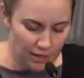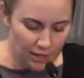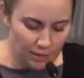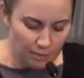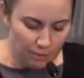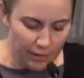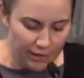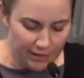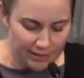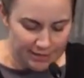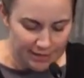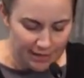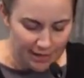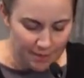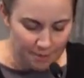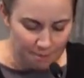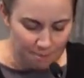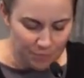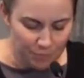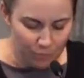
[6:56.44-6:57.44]
But
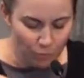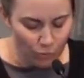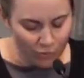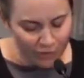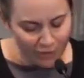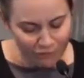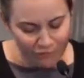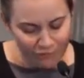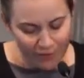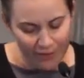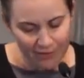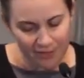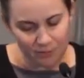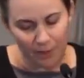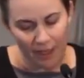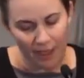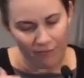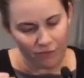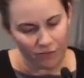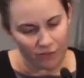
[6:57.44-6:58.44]
what they found is by
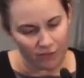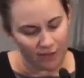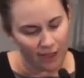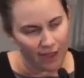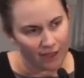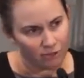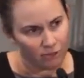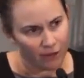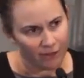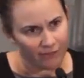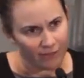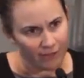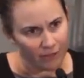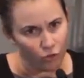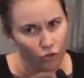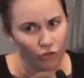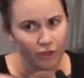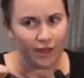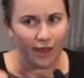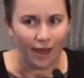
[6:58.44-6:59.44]
having the data out there,
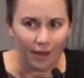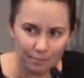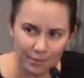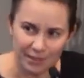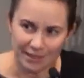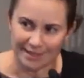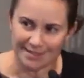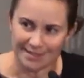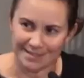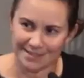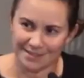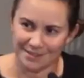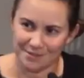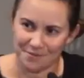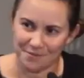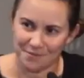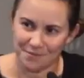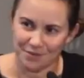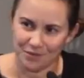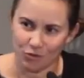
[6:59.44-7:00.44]
all the companies,
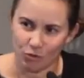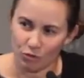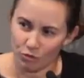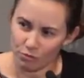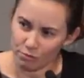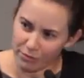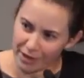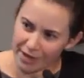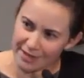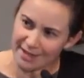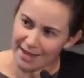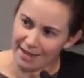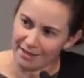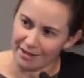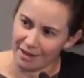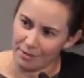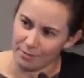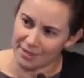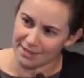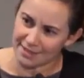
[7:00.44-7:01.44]
all the retail
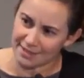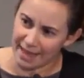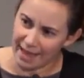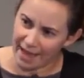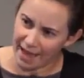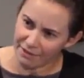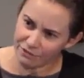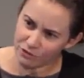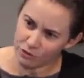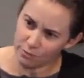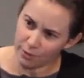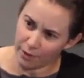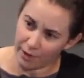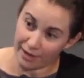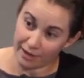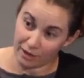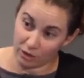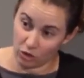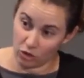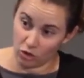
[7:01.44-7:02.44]
companies that have to, by
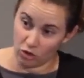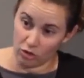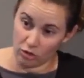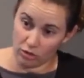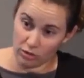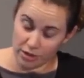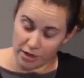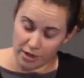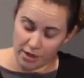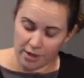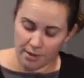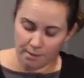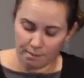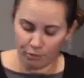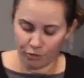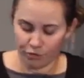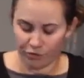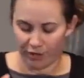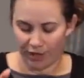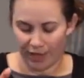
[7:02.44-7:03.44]
law,
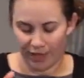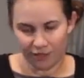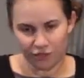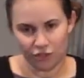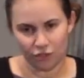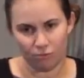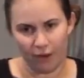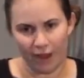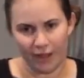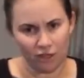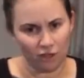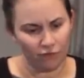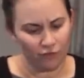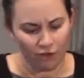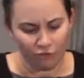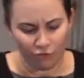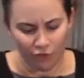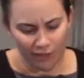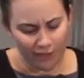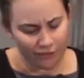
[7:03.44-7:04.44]
put the energy rating of
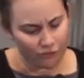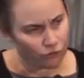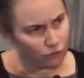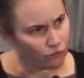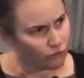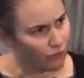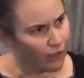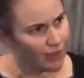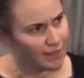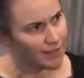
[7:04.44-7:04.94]
every electrical device